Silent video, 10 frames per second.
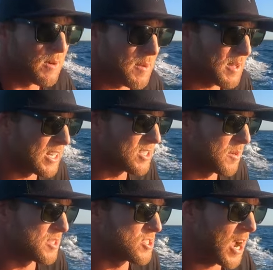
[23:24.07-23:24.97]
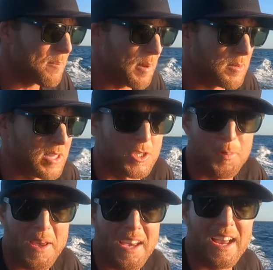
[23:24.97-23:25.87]
What I'm going to do is jump in with a
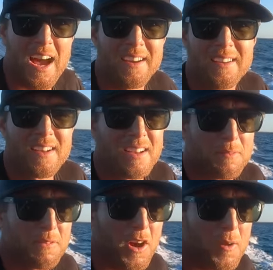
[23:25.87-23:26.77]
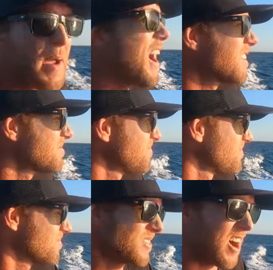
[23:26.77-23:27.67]
spear gun. We've got about,
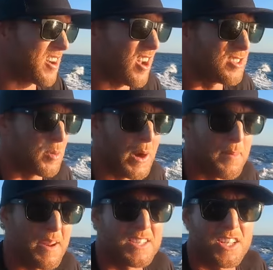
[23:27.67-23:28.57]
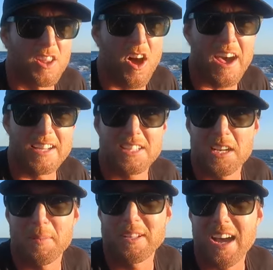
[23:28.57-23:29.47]
I don't know, twenty minutes of light. It's
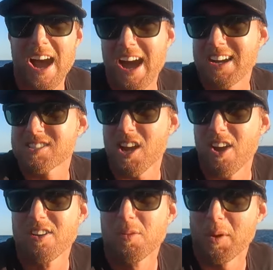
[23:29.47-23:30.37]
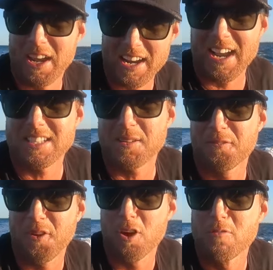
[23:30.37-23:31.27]
going to be dark, so we need to get some
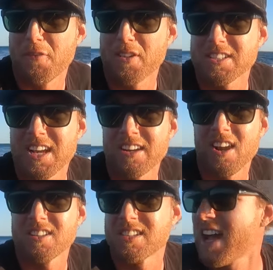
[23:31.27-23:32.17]
food before the sun goes